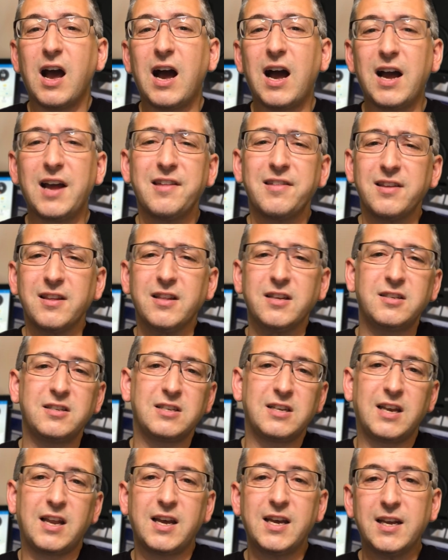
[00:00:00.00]
I think this
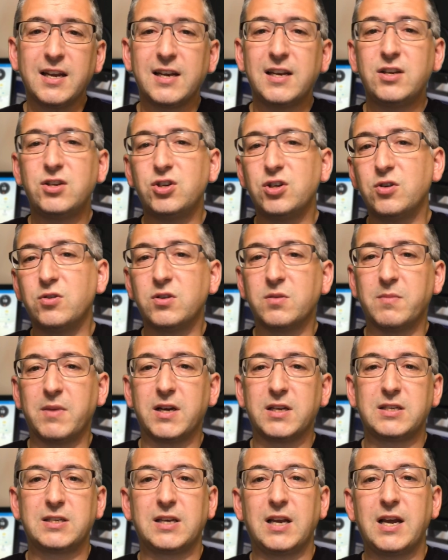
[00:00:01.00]
is likely due to
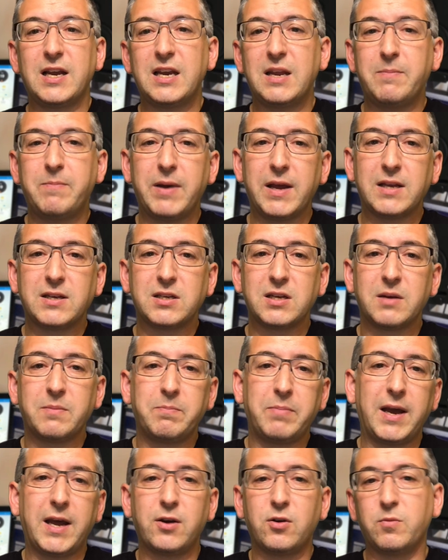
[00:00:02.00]
my slightly better
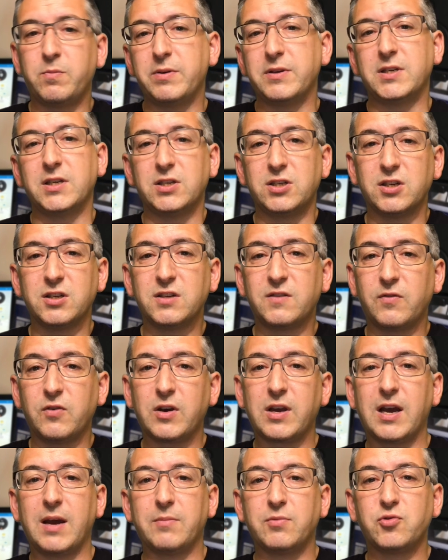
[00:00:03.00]
panel positions for
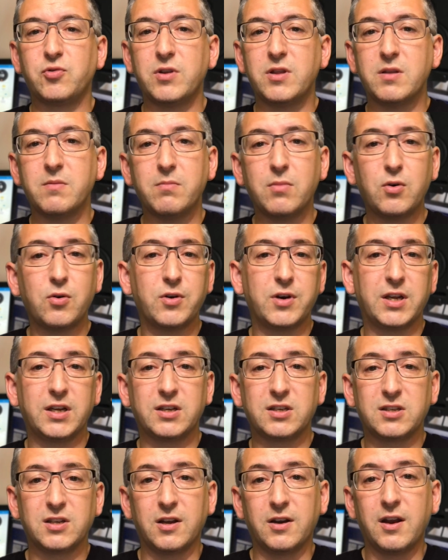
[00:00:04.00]
capturing the
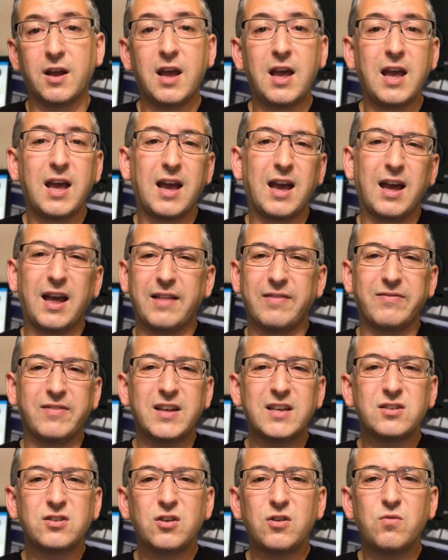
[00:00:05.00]
morning sun, and
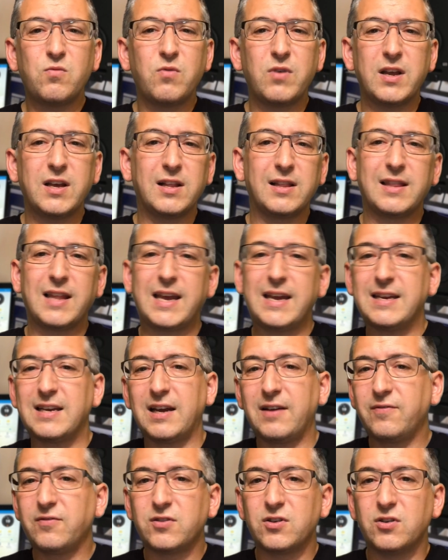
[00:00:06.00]
there's no real late
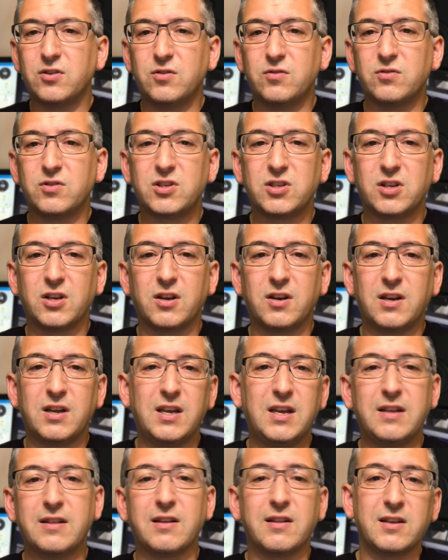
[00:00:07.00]
afternoon sun
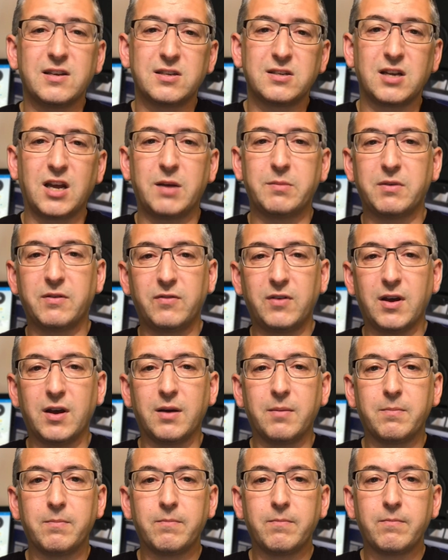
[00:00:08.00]
either this time of
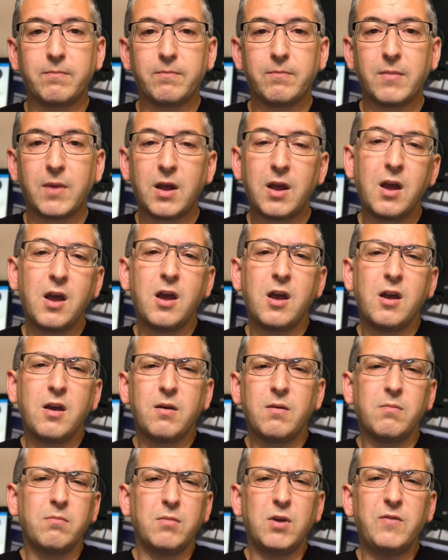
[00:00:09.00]
year.
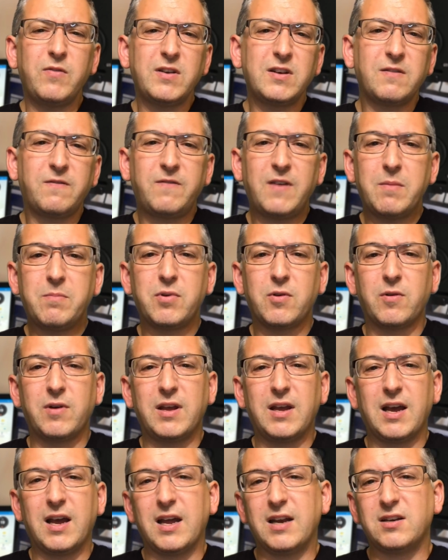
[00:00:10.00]
Moving to
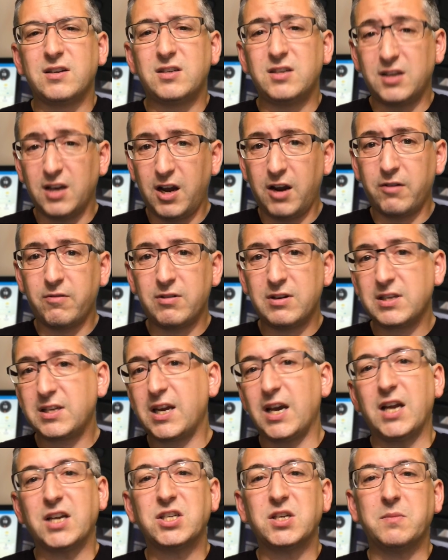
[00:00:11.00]
February, and Diarra is
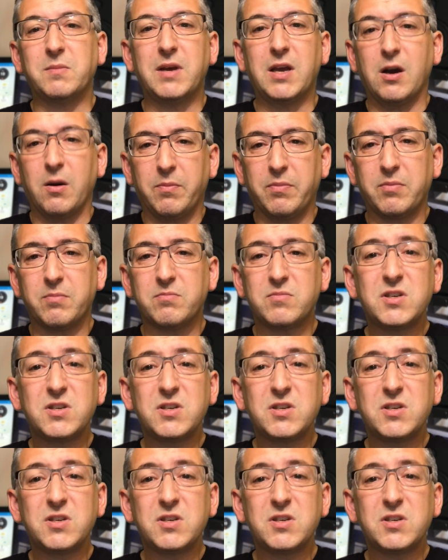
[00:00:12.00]
catching me up.